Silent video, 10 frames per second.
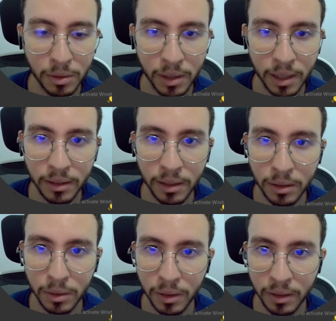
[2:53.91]
To get
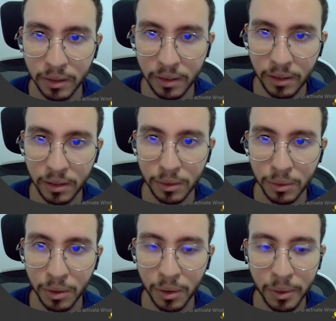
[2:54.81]
that, you can see the
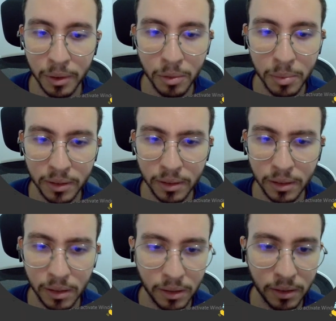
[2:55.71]
tutorial, but
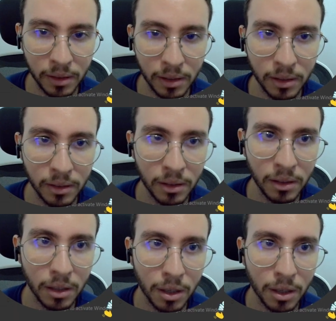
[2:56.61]
it's easy.